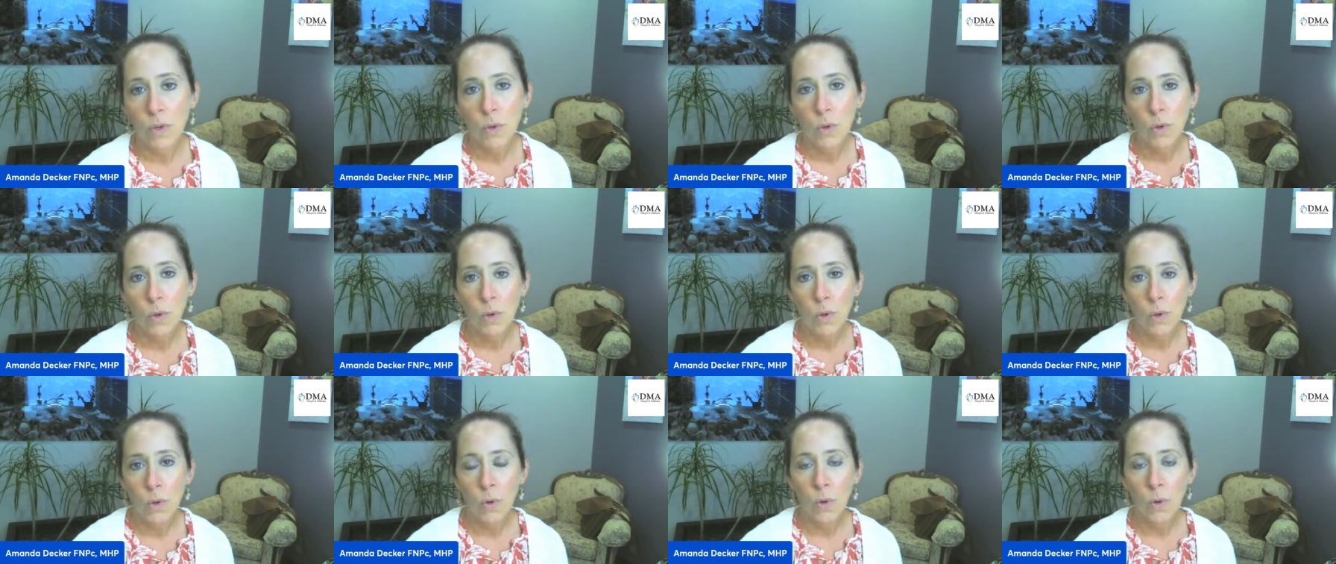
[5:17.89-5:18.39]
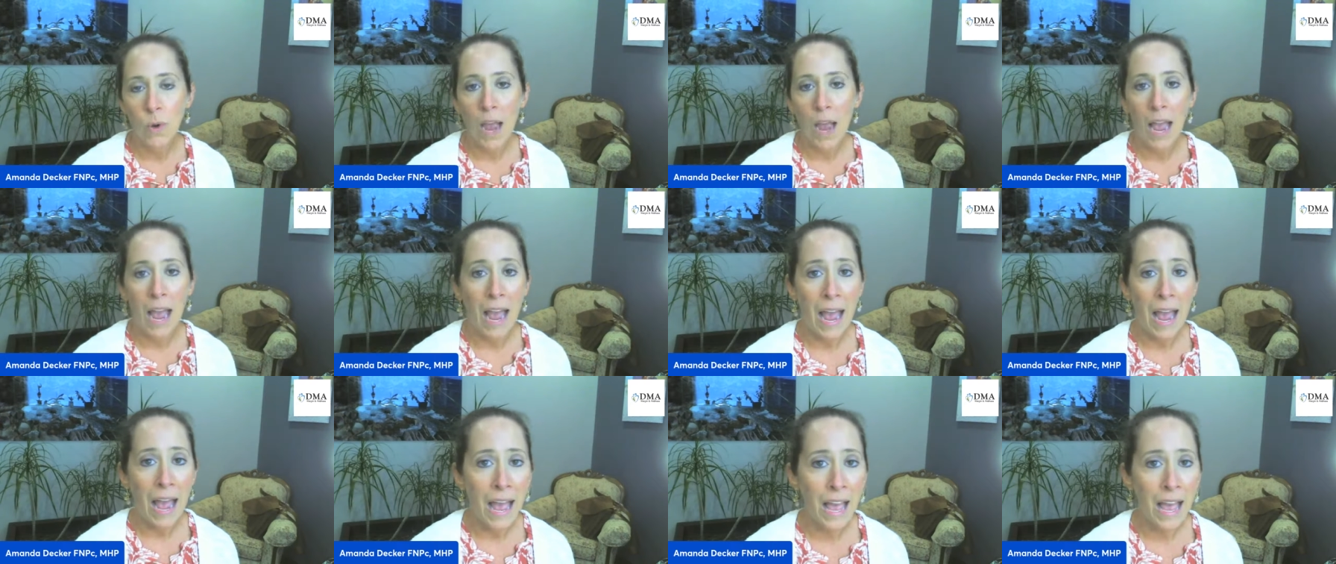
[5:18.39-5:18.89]
who
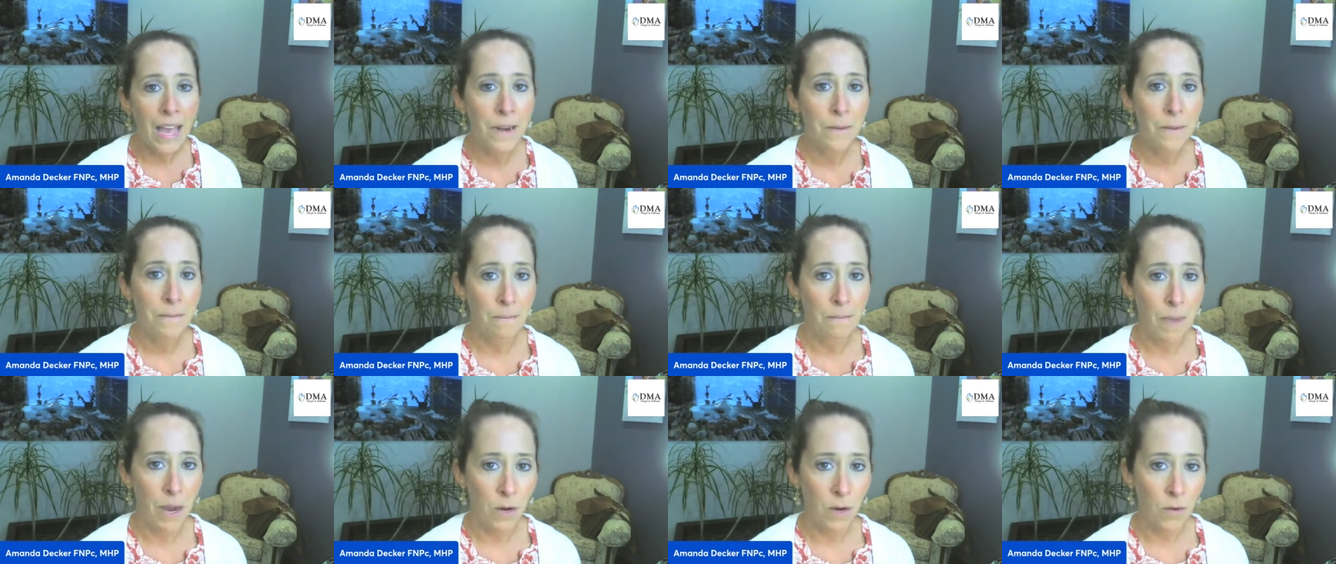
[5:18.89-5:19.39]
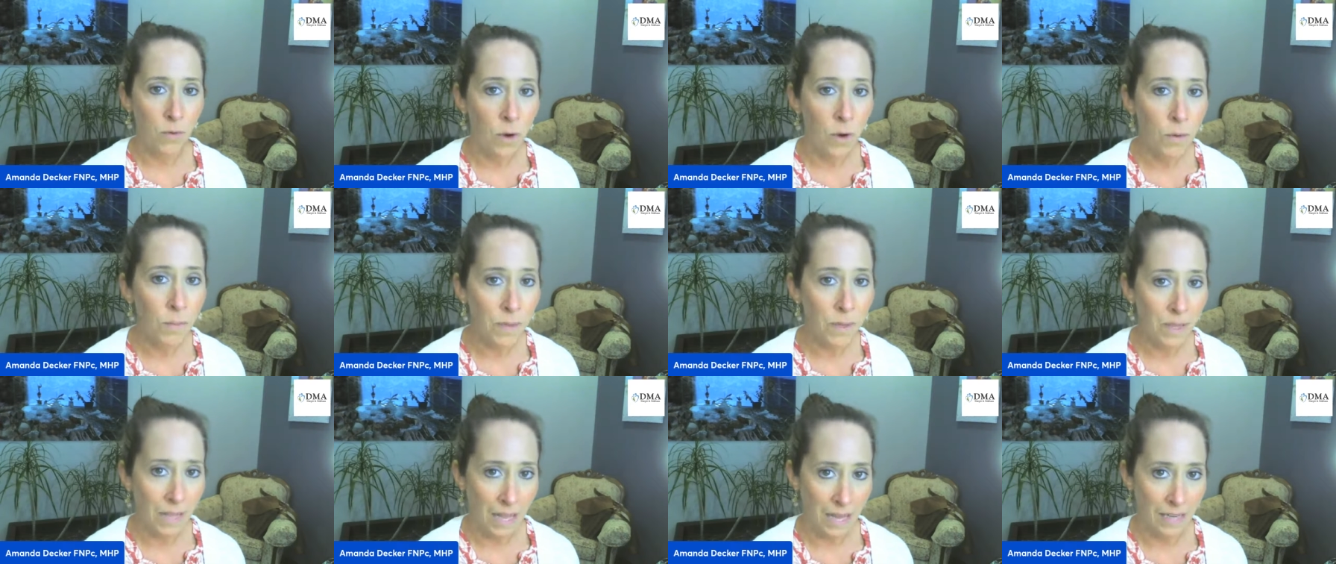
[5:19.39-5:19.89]
had
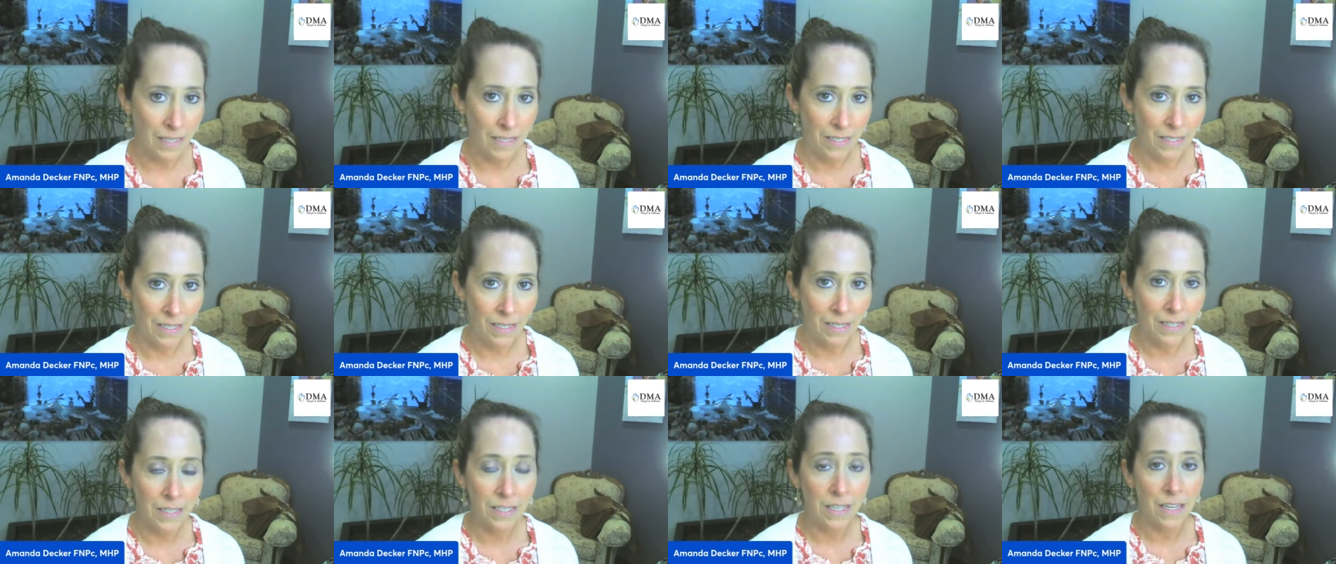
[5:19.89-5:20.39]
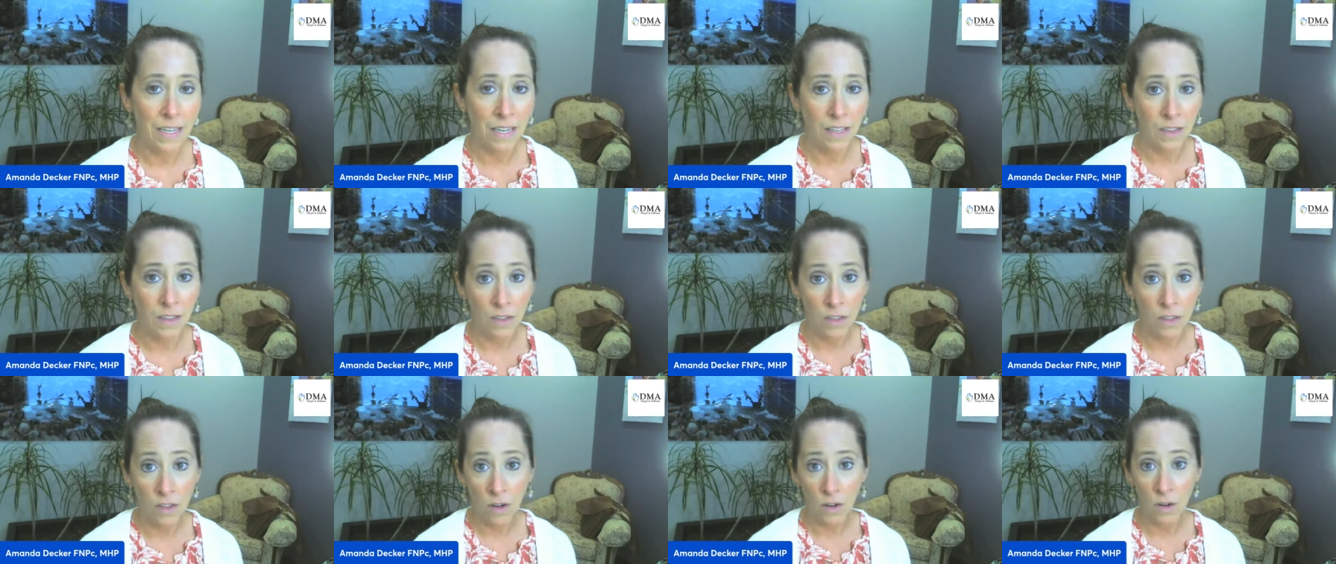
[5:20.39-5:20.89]
microplastics
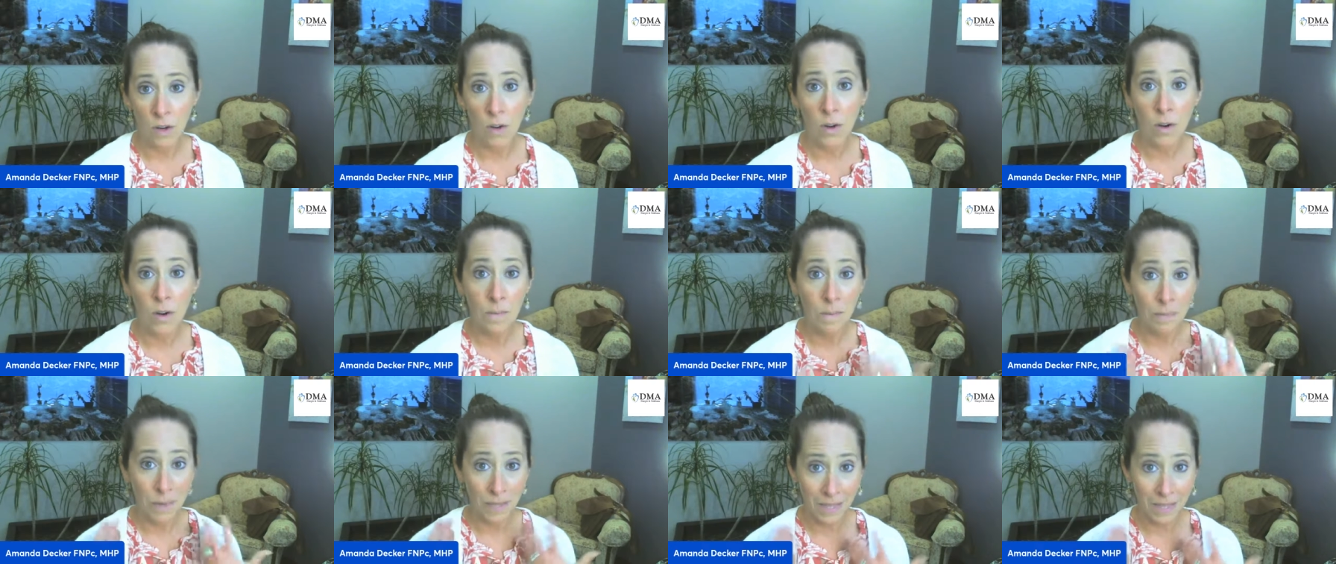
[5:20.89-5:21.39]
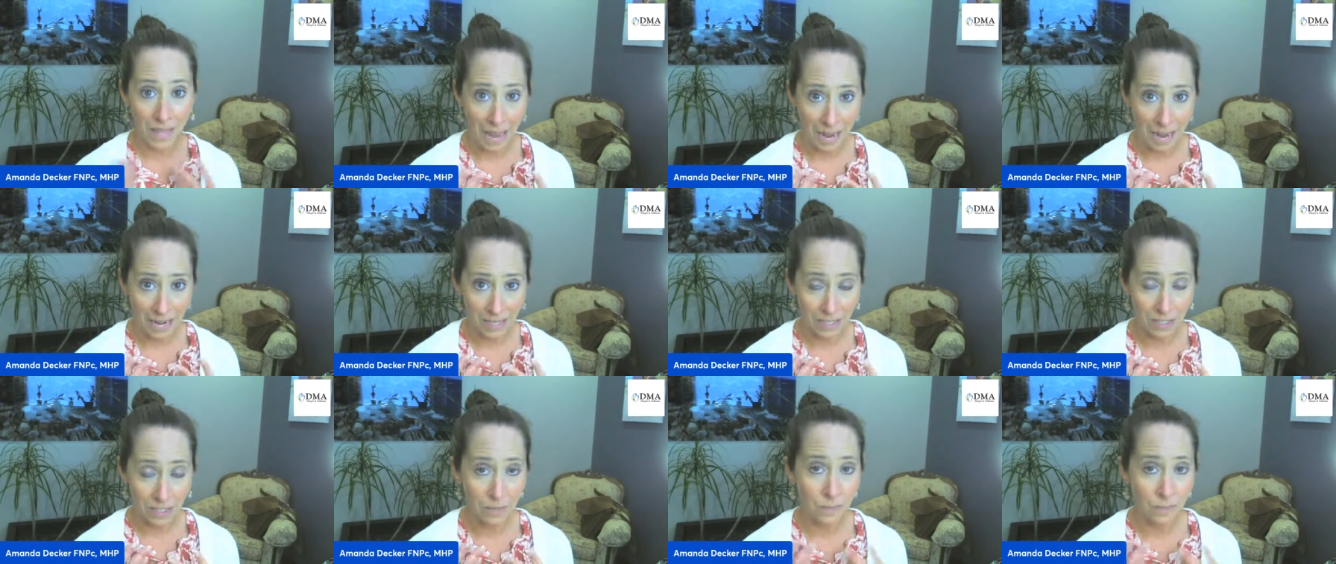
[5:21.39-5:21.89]
in their
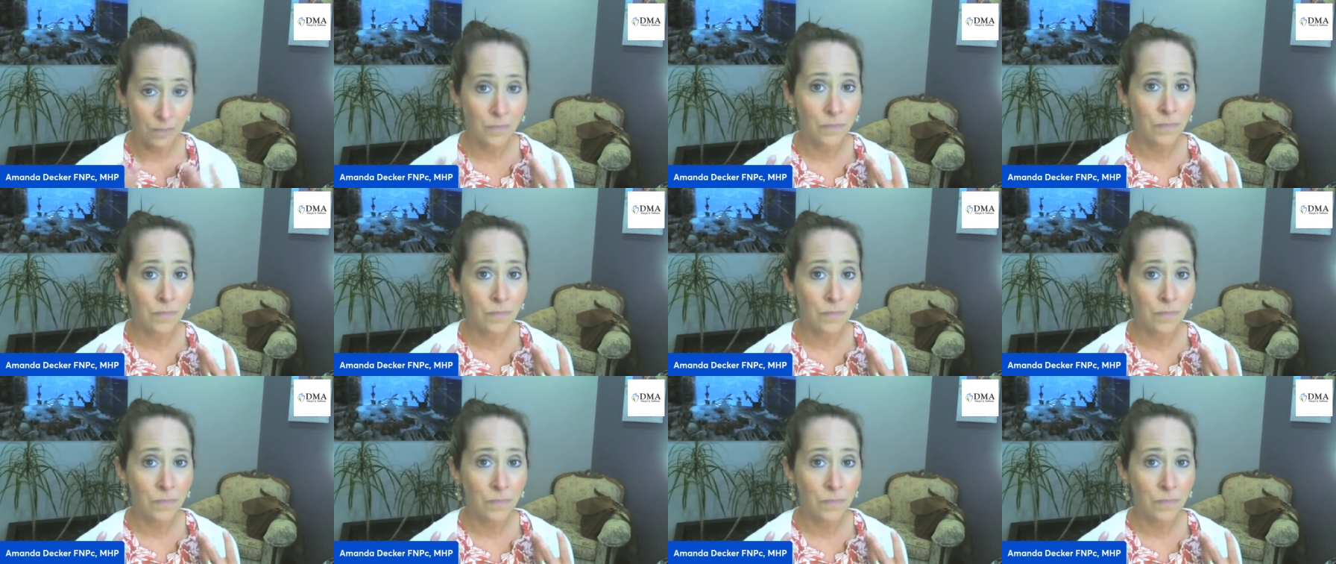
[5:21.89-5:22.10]
plaques,